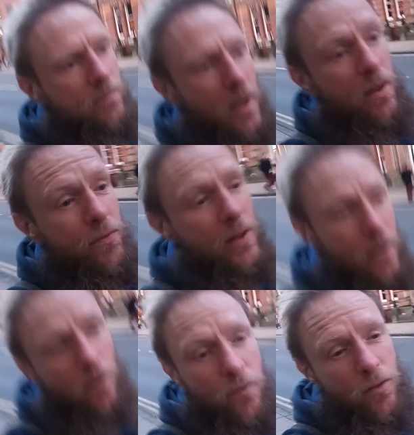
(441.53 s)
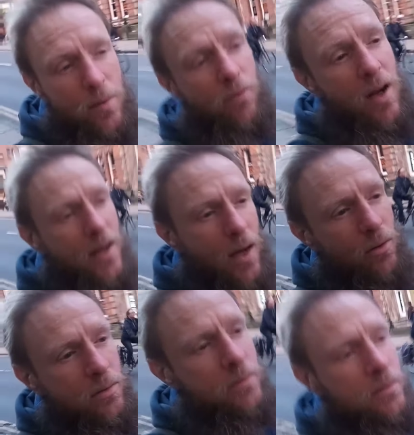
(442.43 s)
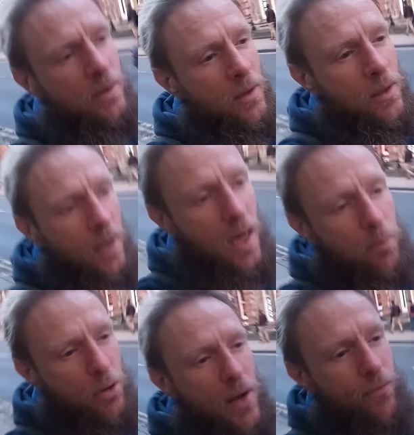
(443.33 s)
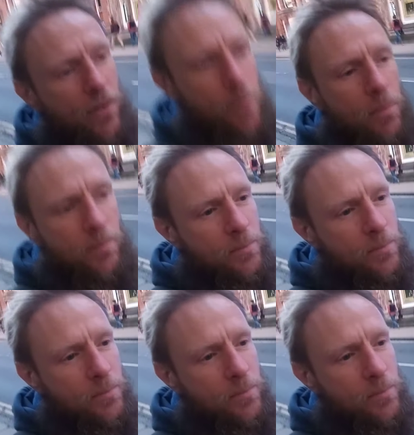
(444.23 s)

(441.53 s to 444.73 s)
And I feel love for him right now. And I prayed for him.